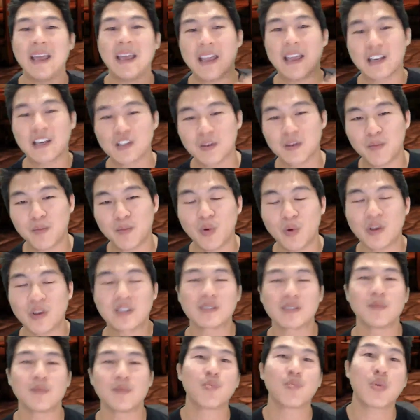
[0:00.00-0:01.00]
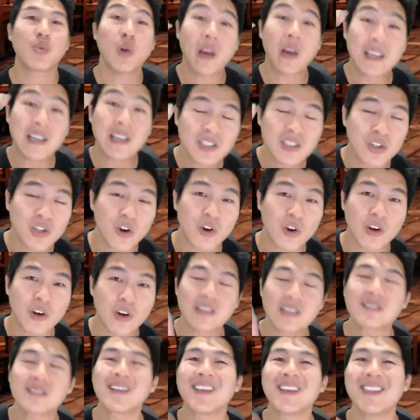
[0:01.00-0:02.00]
exit points, price
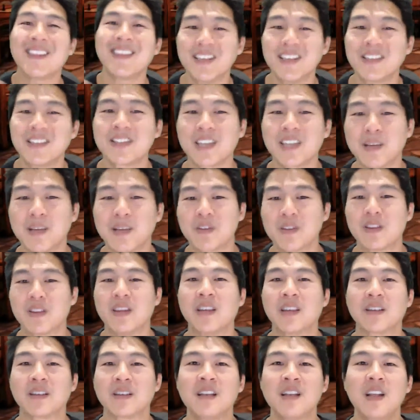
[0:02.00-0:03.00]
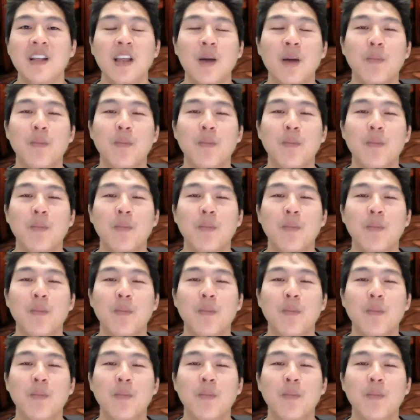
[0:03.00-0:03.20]
targets, these types of things.